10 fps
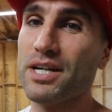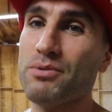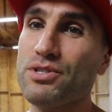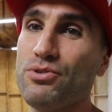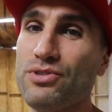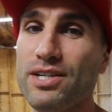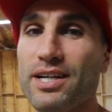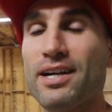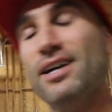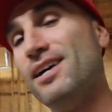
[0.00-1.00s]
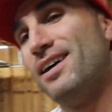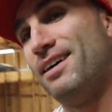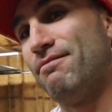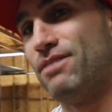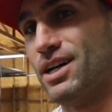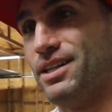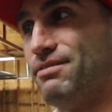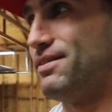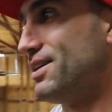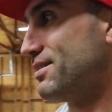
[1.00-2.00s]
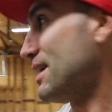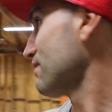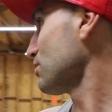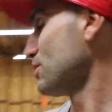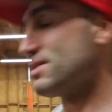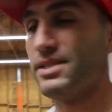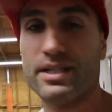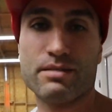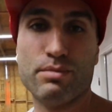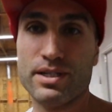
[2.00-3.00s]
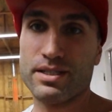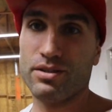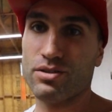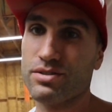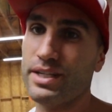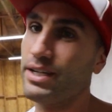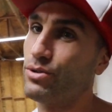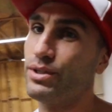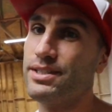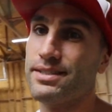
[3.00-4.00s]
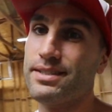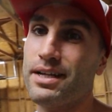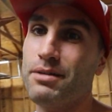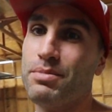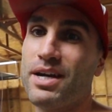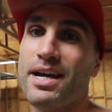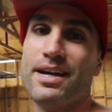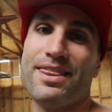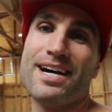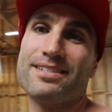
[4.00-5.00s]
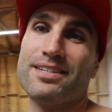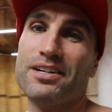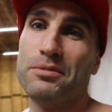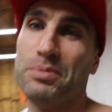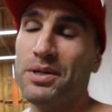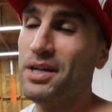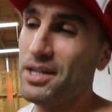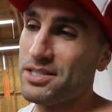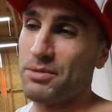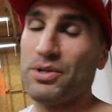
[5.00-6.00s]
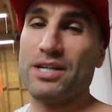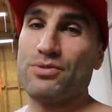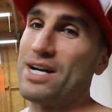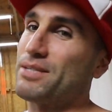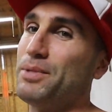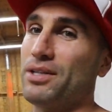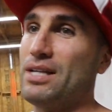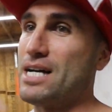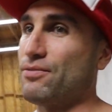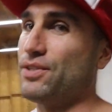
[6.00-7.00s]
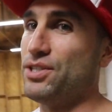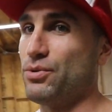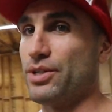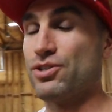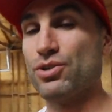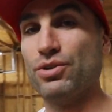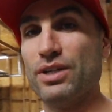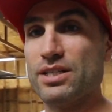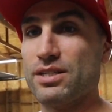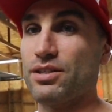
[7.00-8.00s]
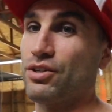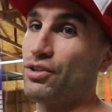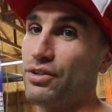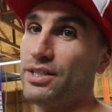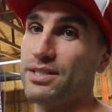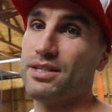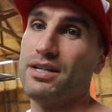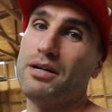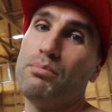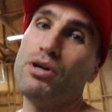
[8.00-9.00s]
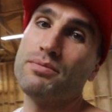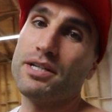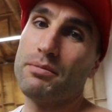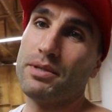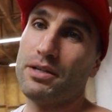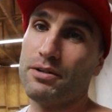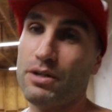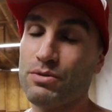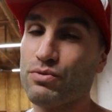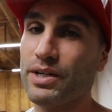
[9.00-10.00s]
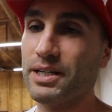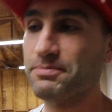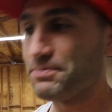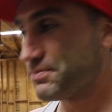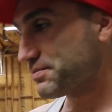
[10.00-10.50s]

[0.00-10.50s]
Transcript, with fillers: that I was using and finally failed after about 6 months it looks like, or at least a setup. And that setup, some of you guys were asking me on the last video where I showed you guys the current bulb setup that I was running.